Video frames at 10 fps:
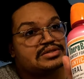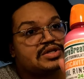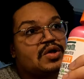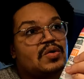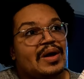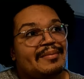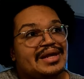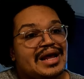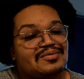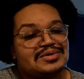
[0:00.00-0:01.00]
So, I
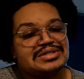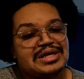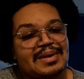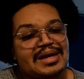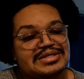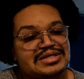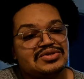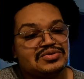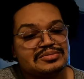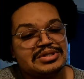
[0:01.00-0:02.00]
mean, I would say my teeth
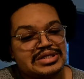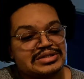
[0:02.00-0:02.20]
used to be